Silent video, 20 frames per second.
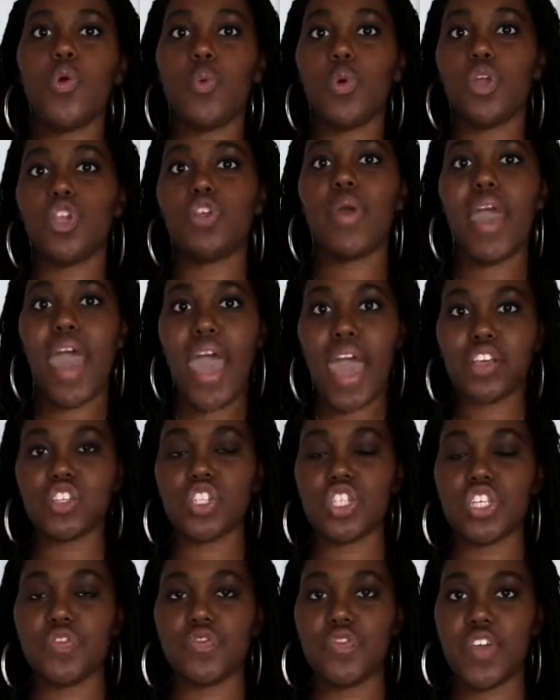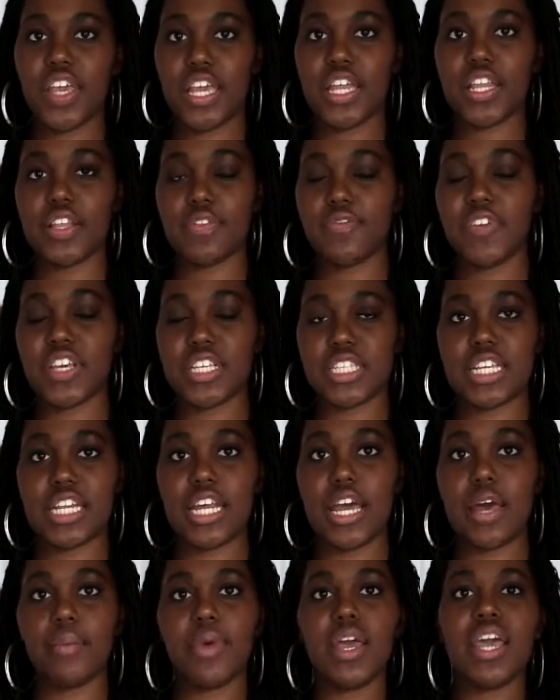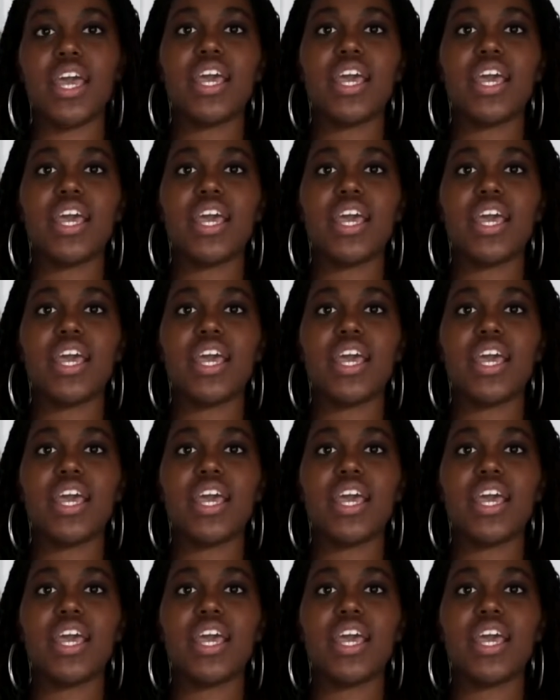when you actually fix it up.